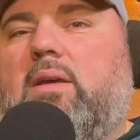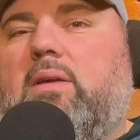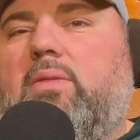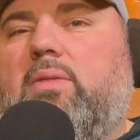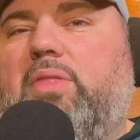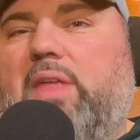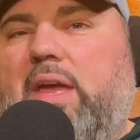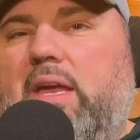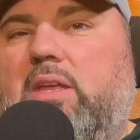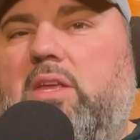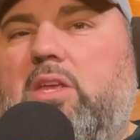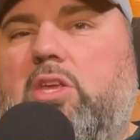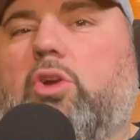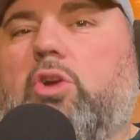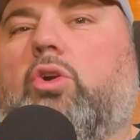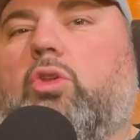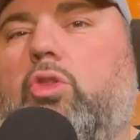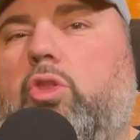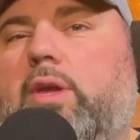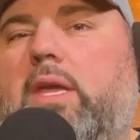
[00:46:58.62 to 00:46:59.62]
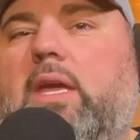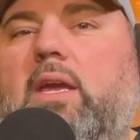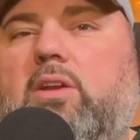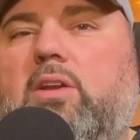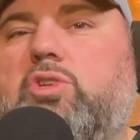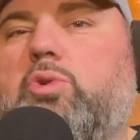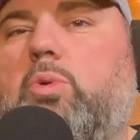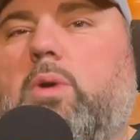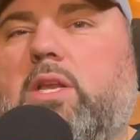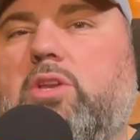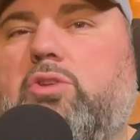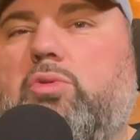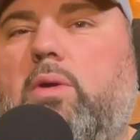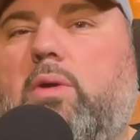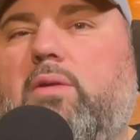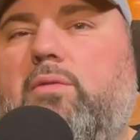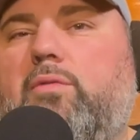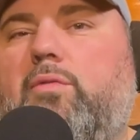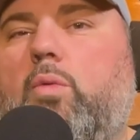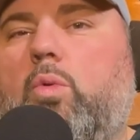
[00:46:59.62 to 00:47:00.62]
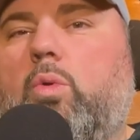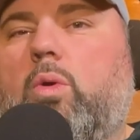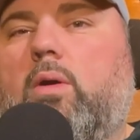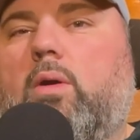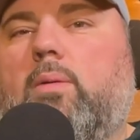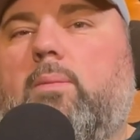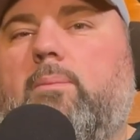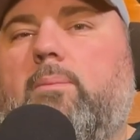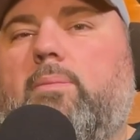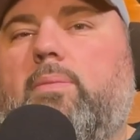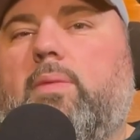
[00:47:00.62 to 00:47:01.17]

that you're looking at twenty twenty-four